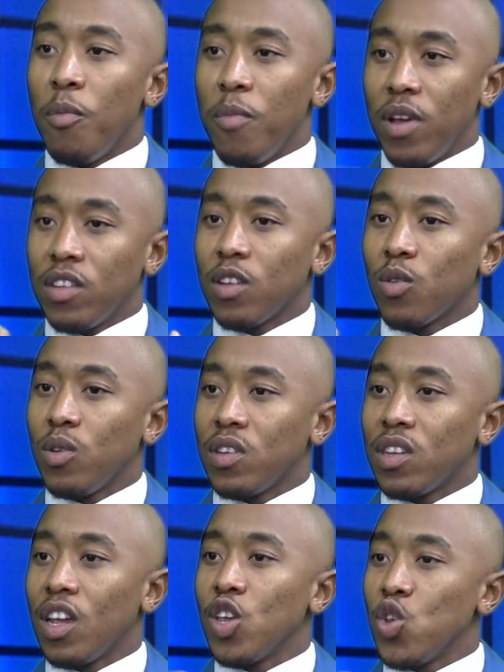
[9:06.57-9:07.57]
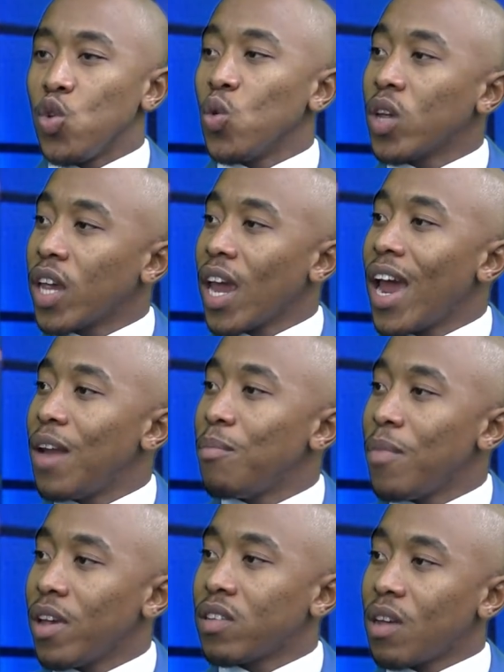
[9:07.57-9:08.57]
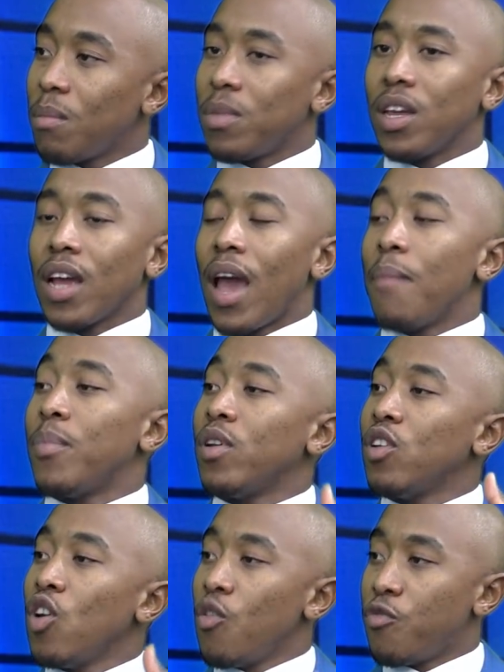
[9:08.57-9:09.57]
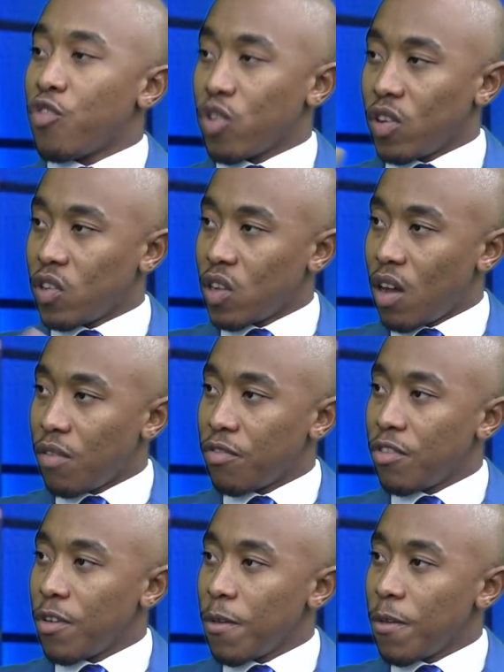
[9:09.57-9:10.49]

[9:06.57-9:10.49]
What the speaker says: Basically saying you can make something happen for yourself.